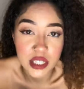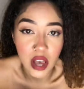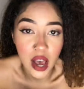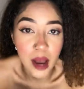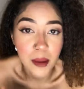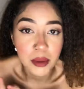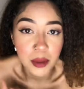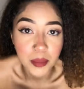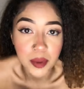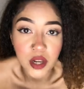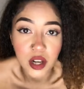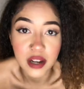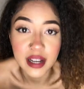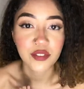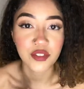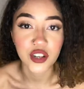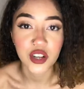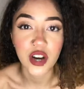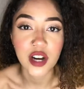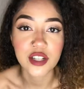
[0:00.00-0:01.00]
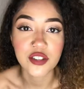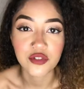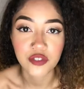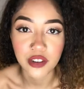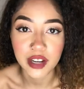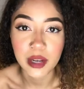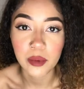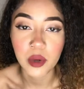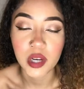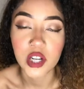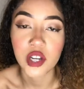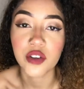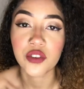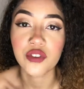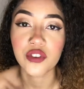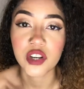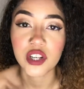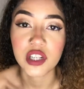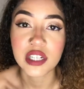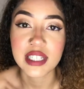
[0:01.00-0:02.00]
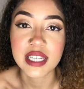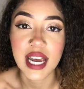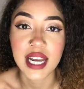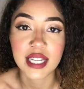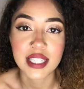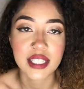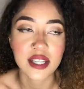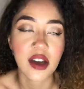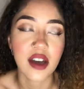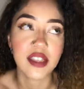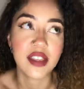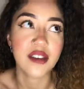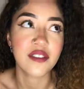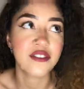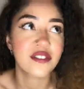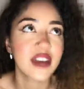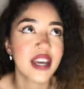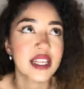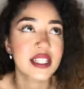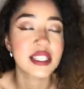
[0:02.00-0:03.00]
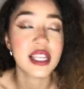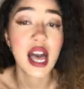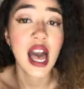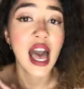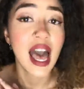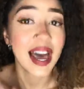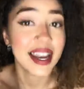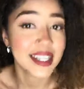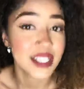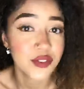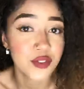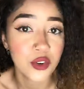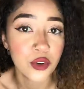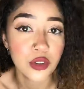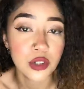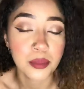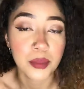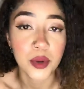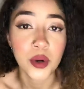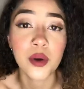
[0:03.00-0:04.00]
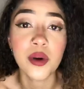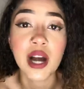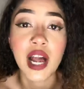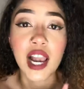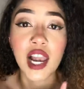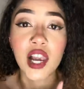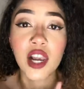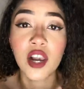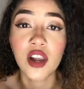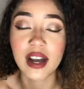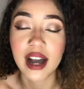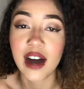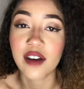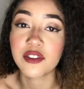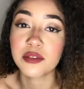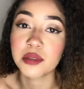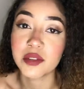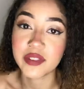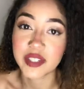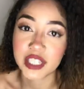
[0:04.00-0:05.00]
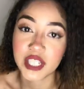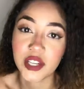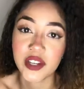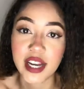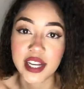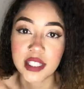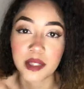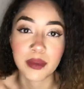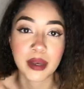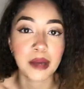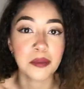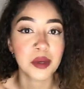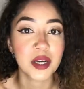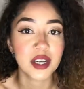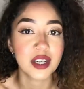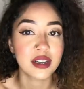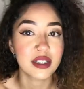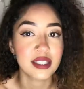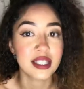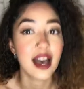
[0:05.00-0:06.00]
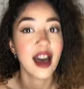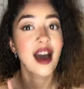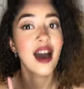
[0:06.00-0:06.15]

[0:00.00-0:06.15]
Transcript: I'm the plug, if you guys really want to look for a good tennis skirt that fits and is affordable, look out for my video next week, because